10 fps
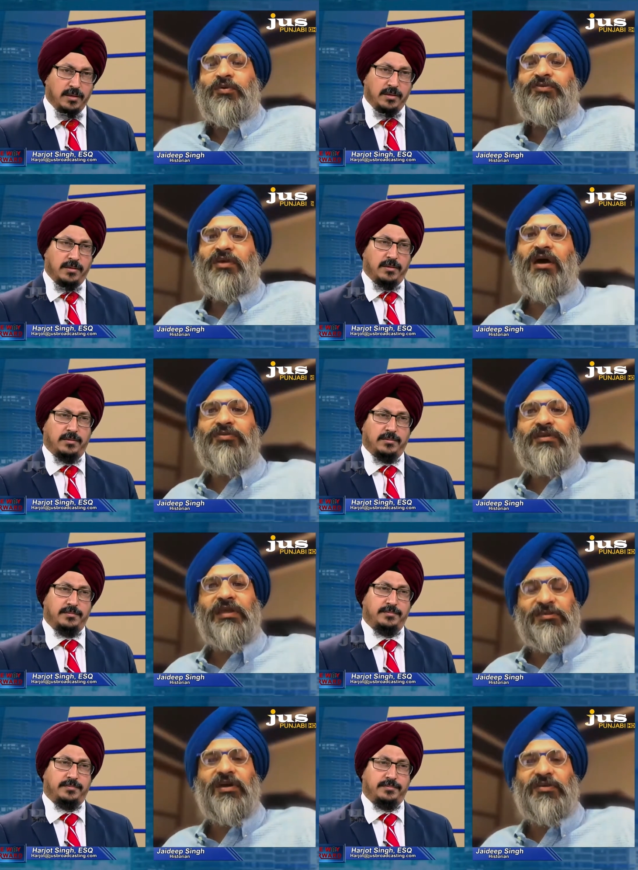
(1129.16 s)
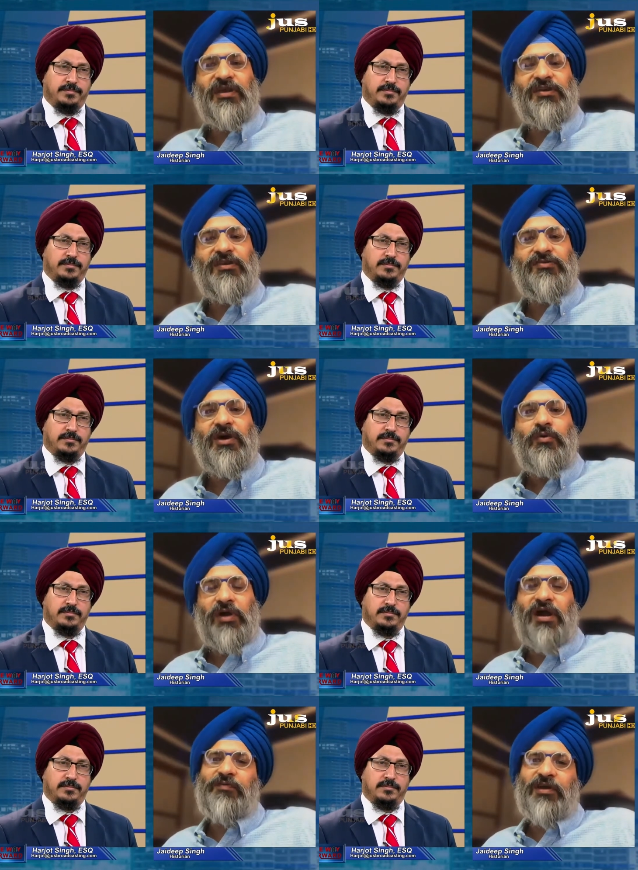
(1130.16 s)
Speaker 1: was South and East Los Angeles
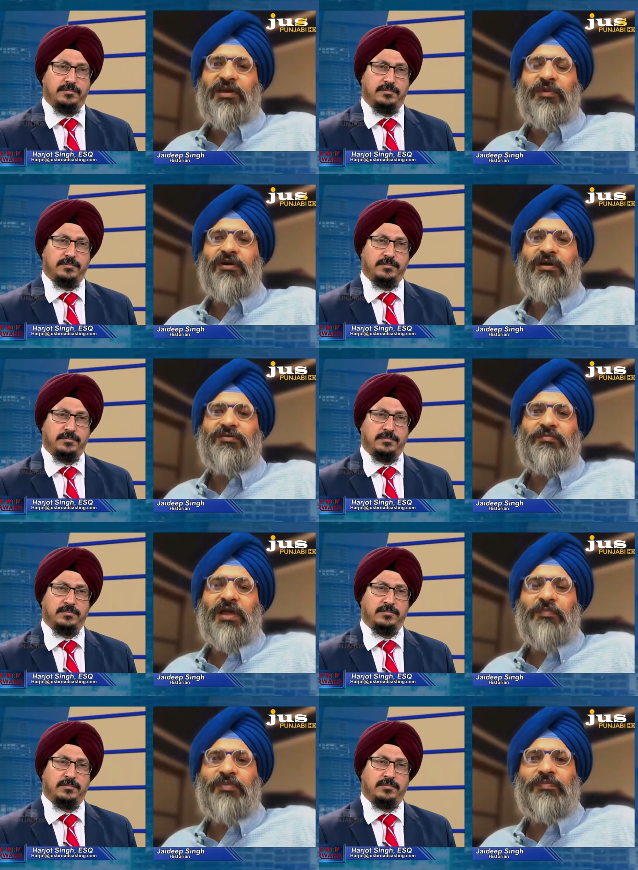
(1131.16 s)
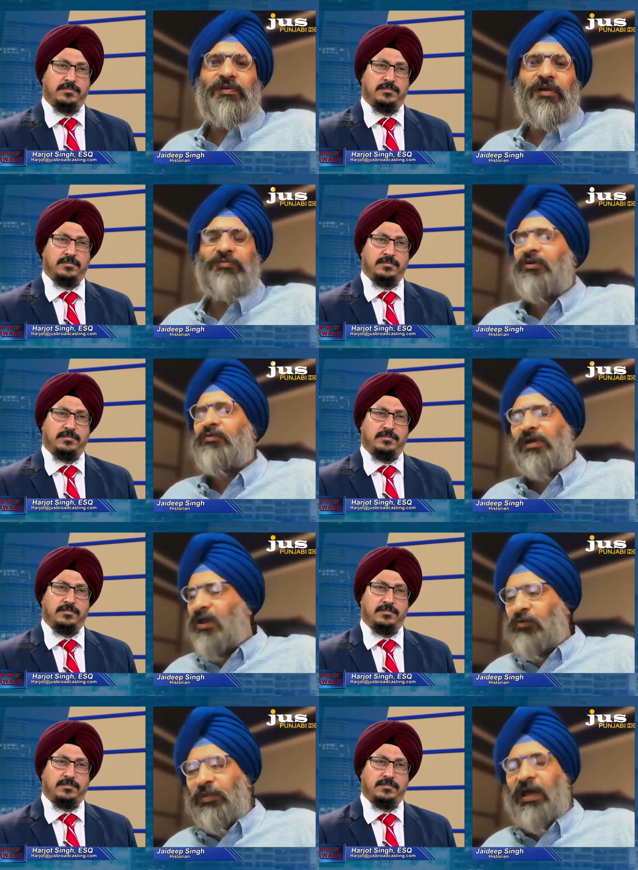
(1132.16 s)
where African Americans and black people. I'm sorry,
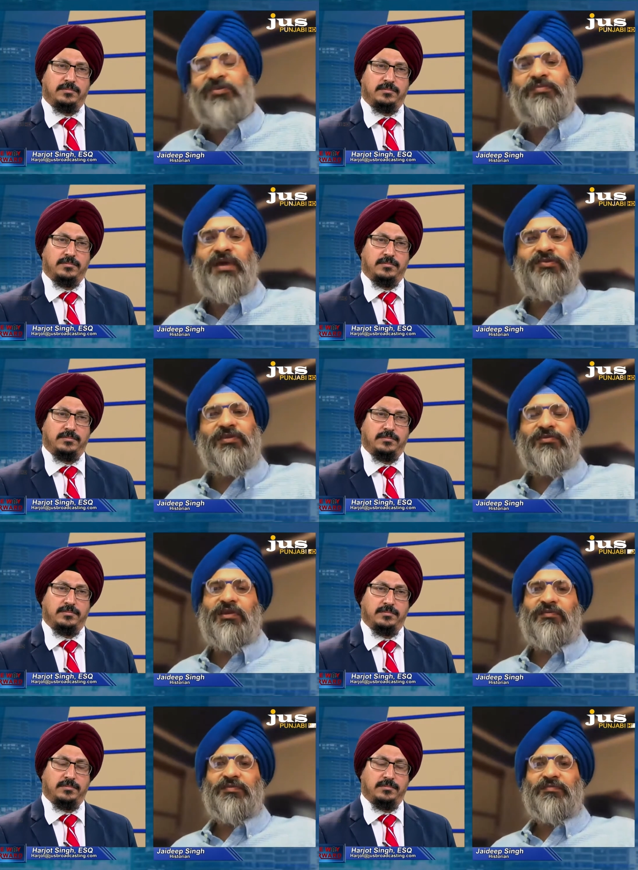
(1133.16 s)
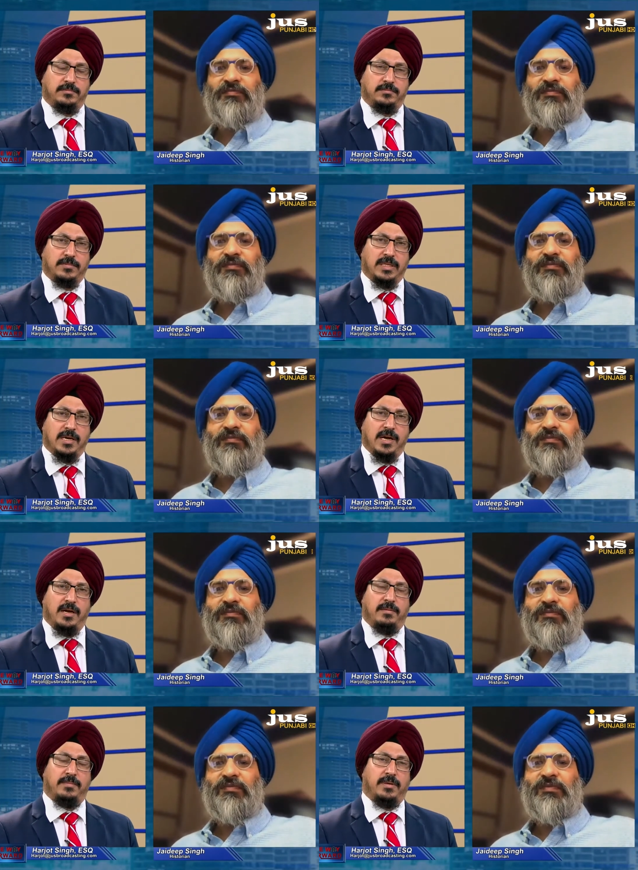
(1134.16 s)
where where blacks and Mexicans live.
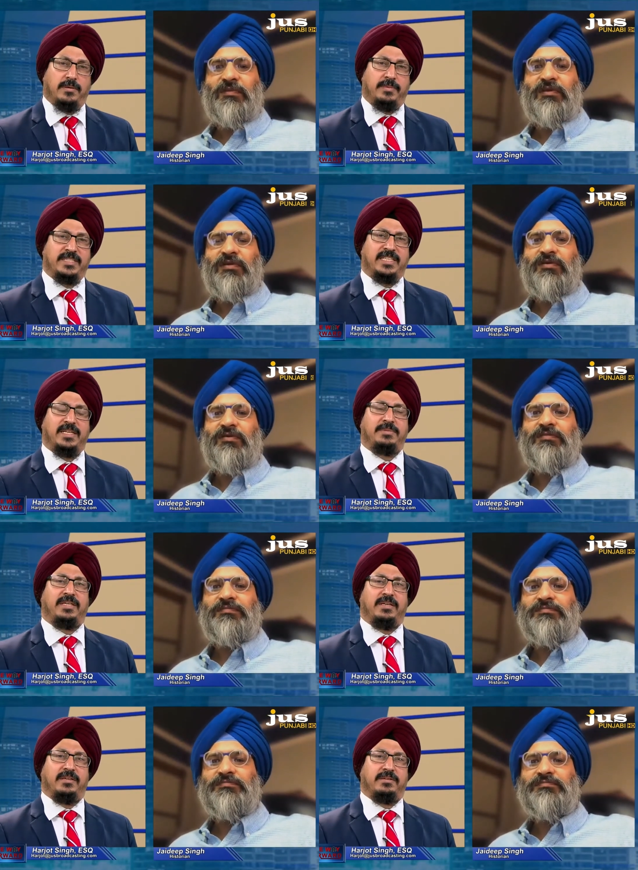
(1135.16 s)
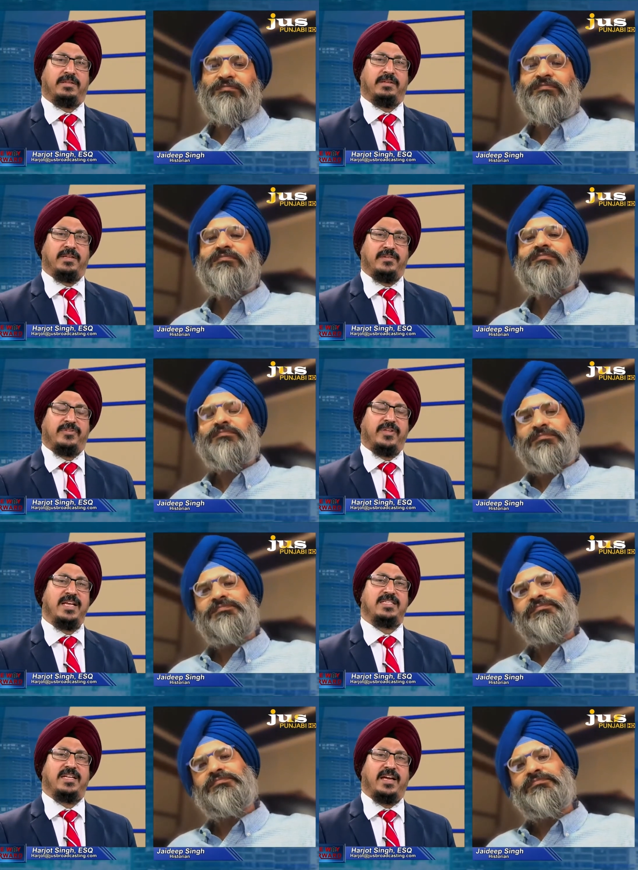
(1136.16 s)
Speaker 2: But Jadipji, uh, th there were
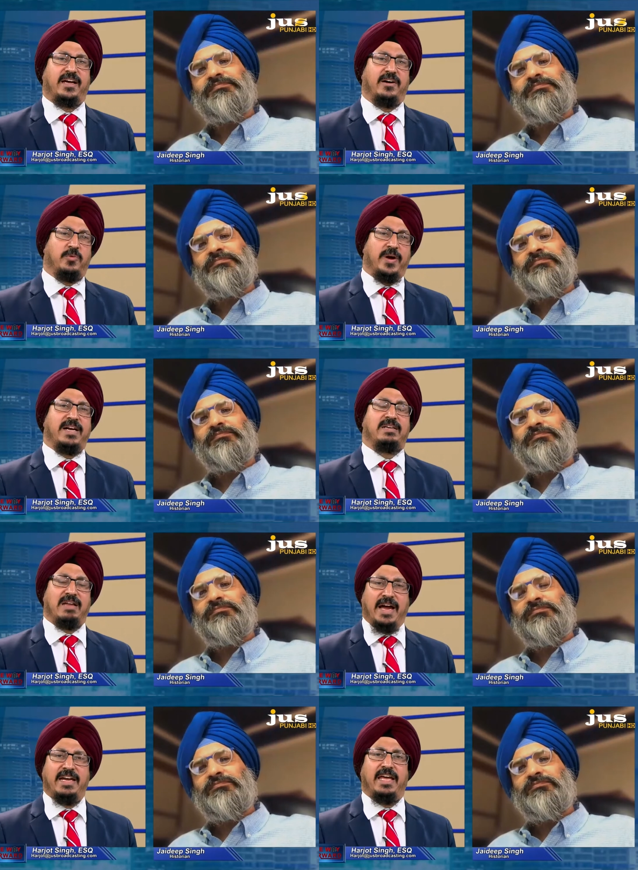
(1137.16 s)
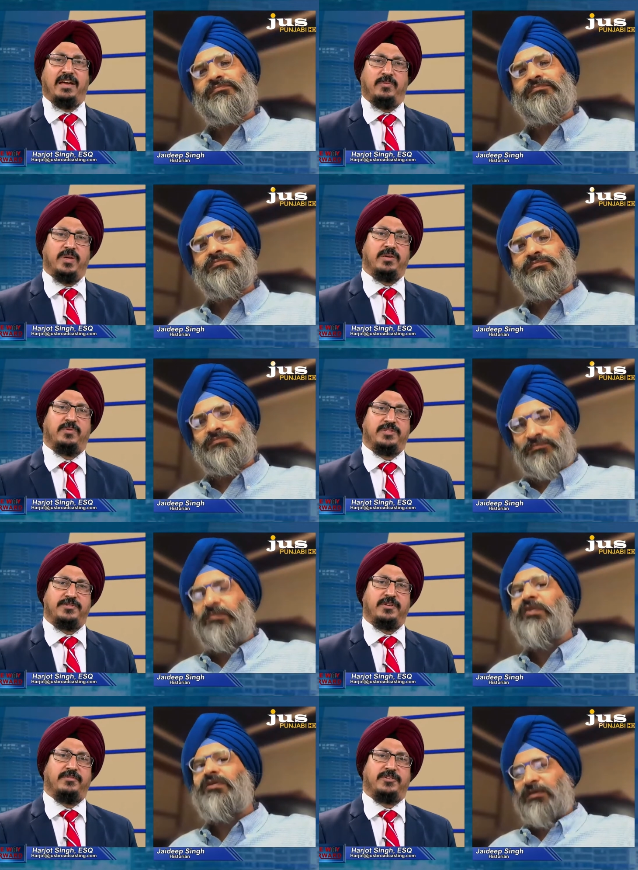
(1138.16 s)
things like redlining, which, which,
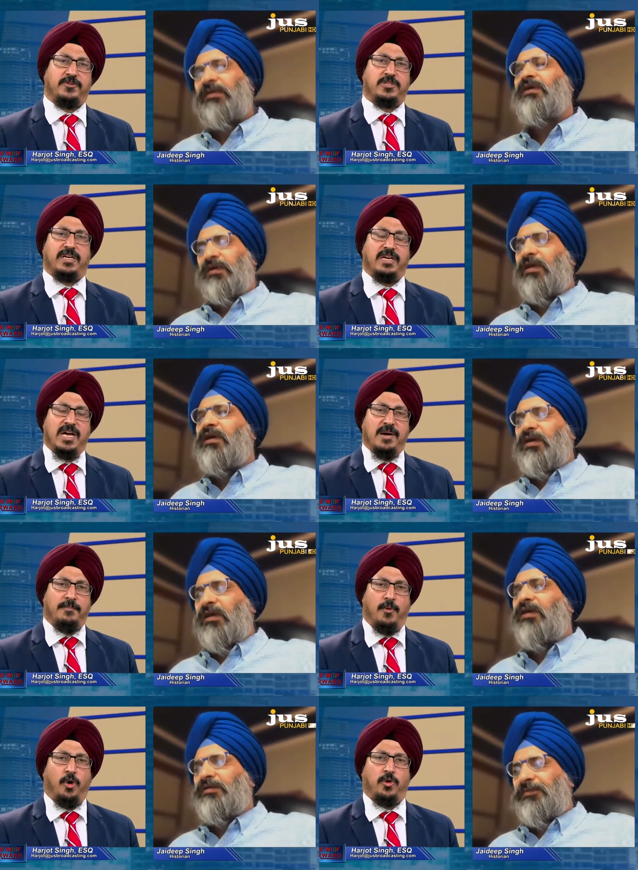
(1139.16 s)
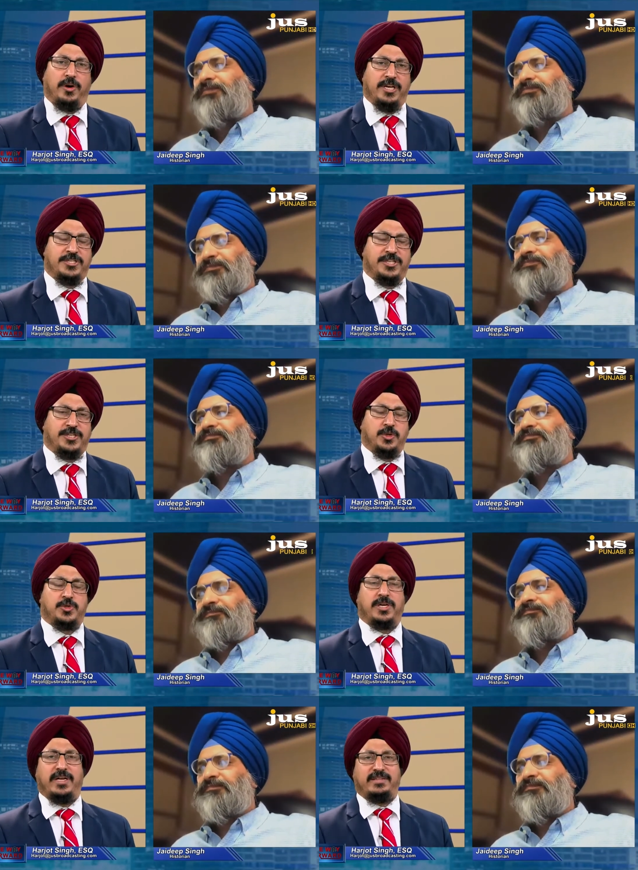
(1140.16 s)
which was like more institutional at